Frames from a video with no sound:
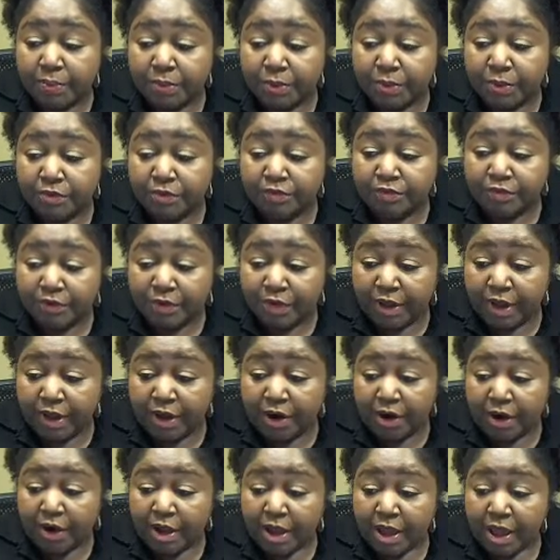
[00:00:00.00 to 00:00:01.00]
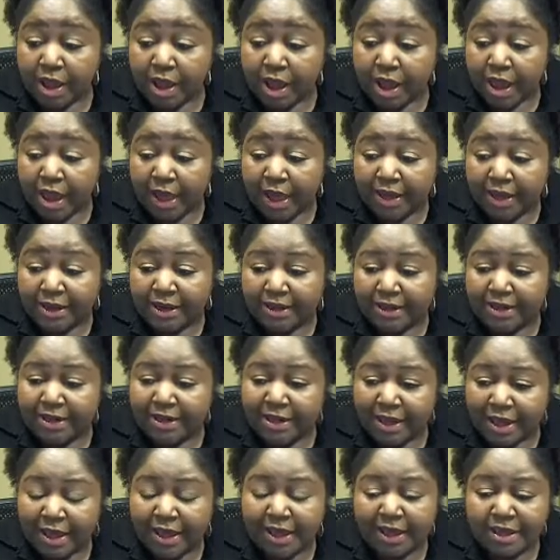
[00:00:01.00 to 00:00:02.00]
Beautiful Hair at
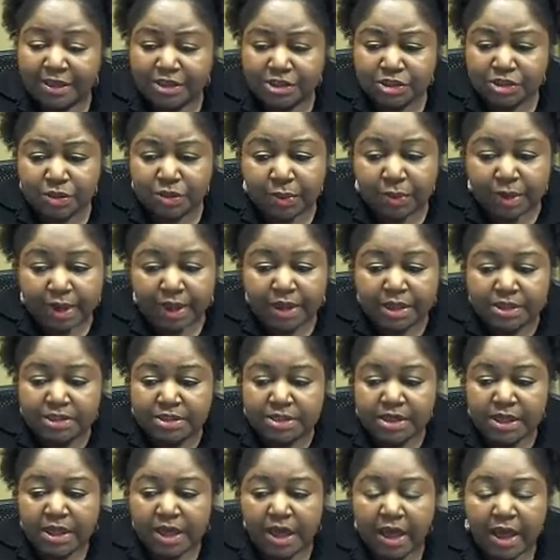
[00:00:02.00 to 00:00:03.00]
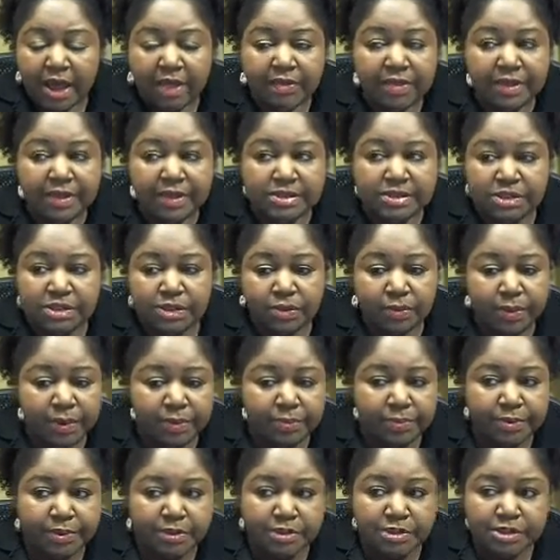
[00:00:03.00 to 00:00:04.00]
Any Age. Great. And that's a
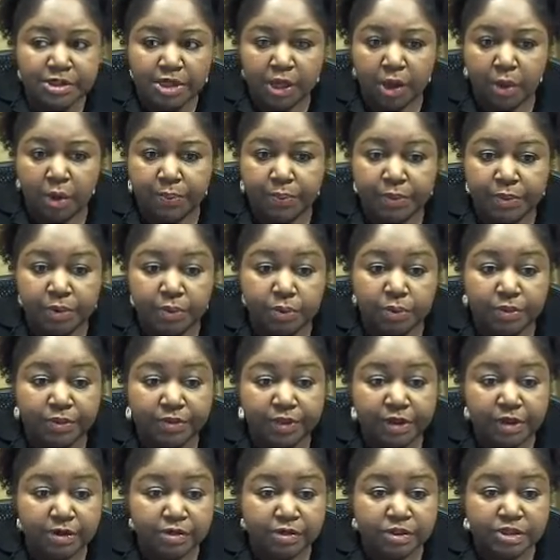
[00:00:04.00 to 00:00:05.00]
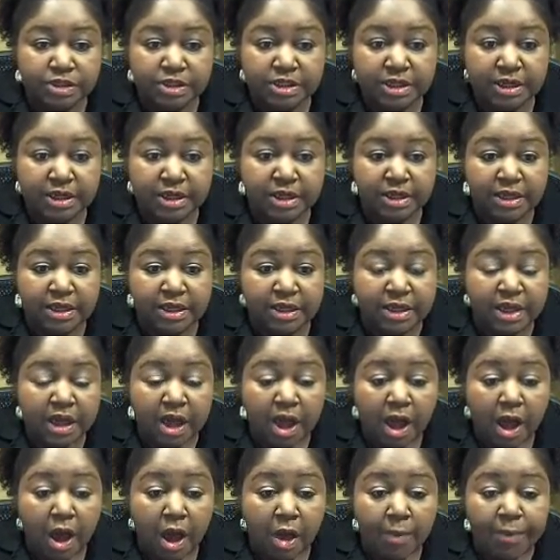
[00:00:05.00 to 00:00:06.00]
great book to help you with understanding
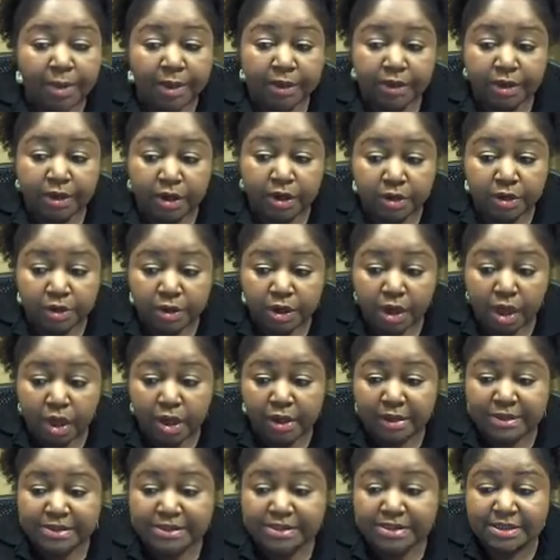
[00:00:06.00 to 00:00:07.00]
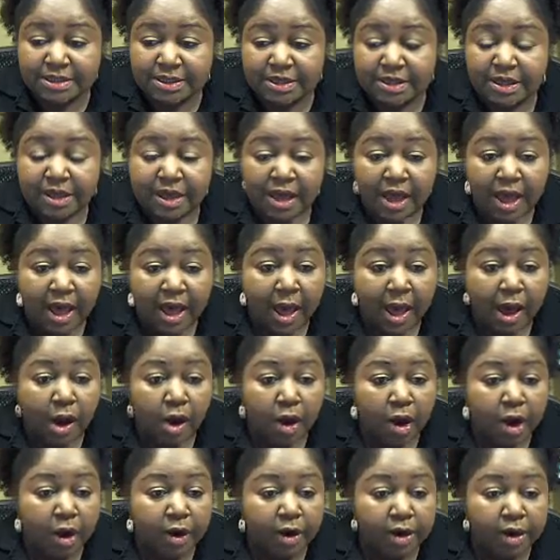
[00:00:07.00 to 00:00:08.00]
about hair loss and how
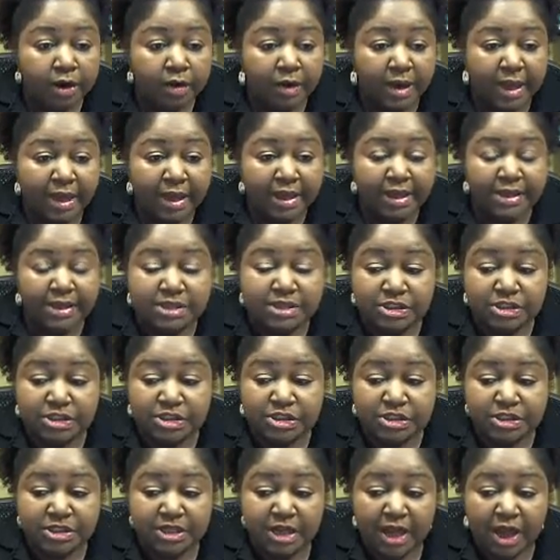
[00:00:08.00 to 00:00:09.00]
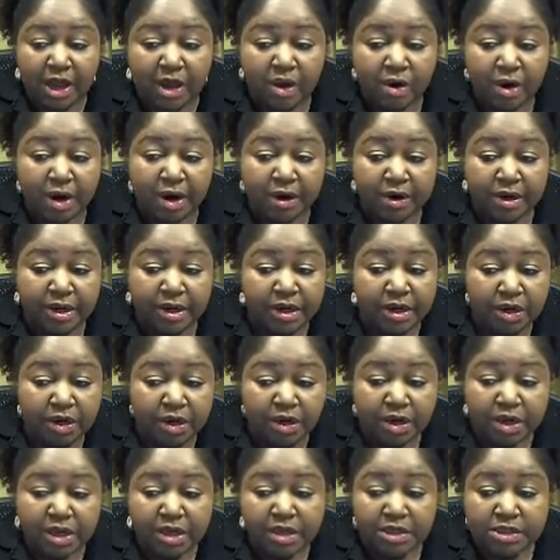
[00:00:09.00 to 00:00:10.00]
our hair ages and how our
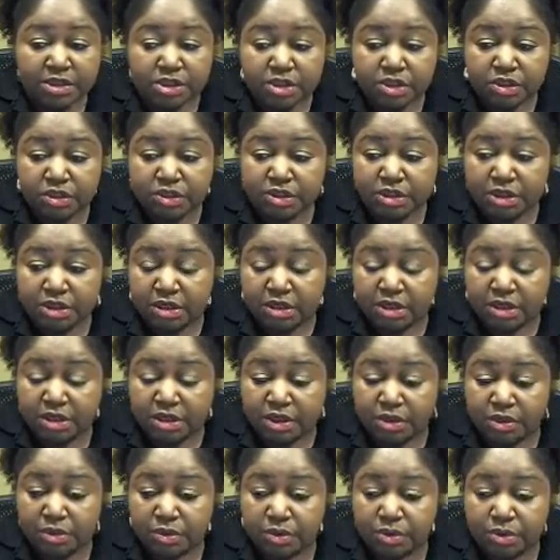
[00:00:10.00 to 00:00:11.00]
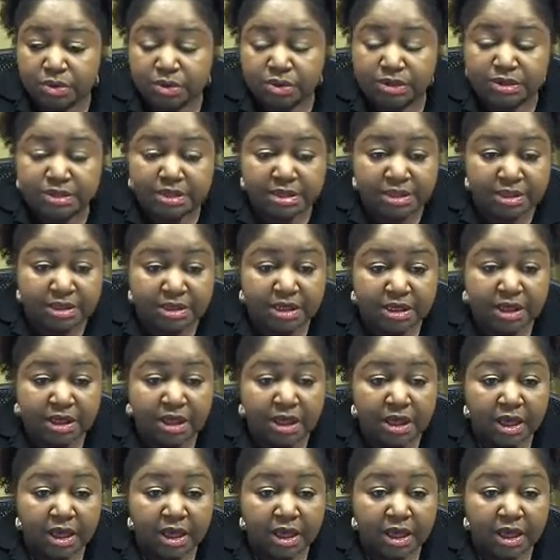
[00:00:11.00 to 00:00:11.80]
hair starts to look old and